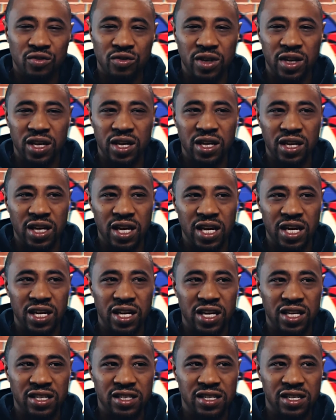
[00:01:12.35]
And,
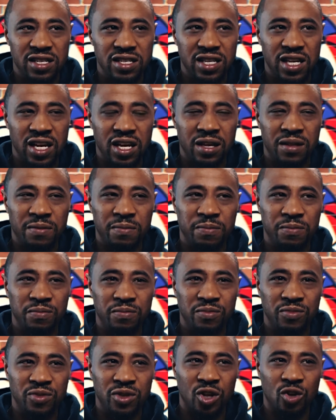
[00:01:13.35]
and, and, just seeing
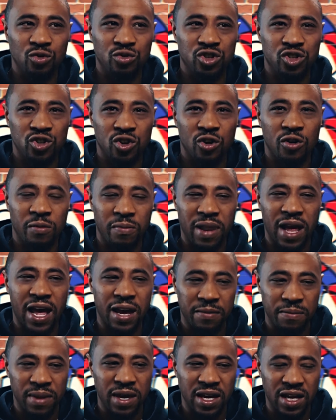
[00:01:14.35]
those strong
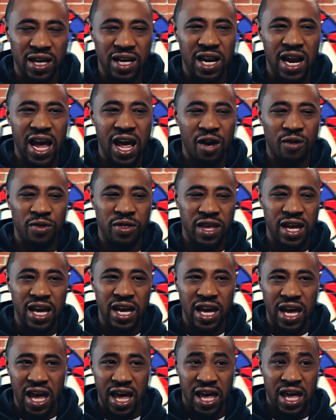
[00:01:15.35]
black men and how
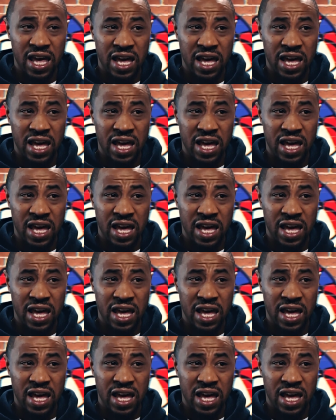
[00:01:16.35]
they